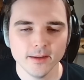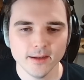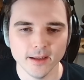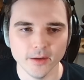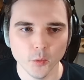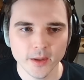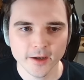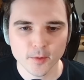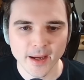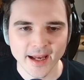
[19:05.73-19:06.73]
And we
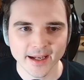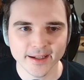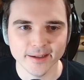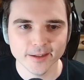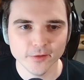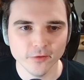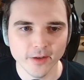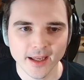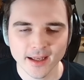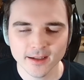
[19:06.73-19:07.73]
are back on
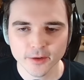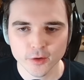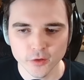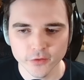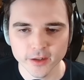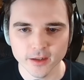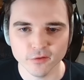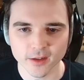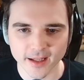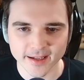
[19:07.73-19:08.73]
Vancouver
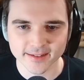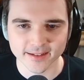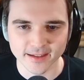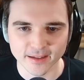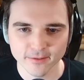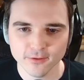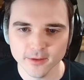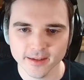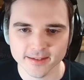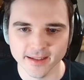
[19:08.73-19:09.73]
Velocity for
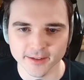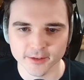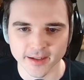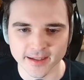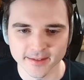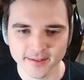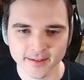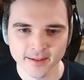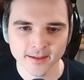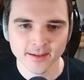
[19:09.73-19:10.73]
this next race.
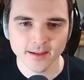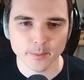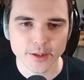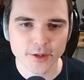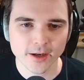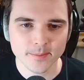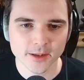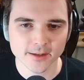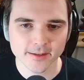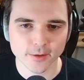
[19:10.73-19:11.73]
Pretty sure I'm
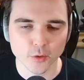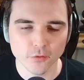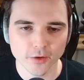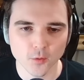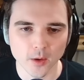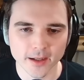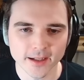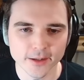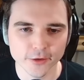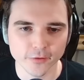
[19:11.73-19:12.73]
just over
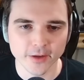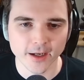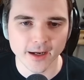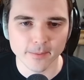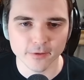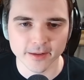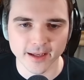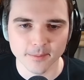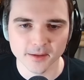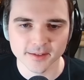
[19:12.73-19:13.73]
100 VR up for the
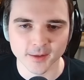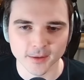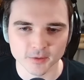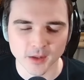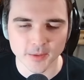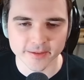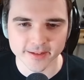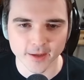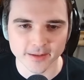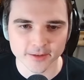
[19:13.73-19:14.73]
episode as well, which is
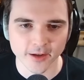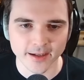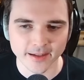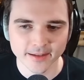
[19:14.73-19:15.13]
always great.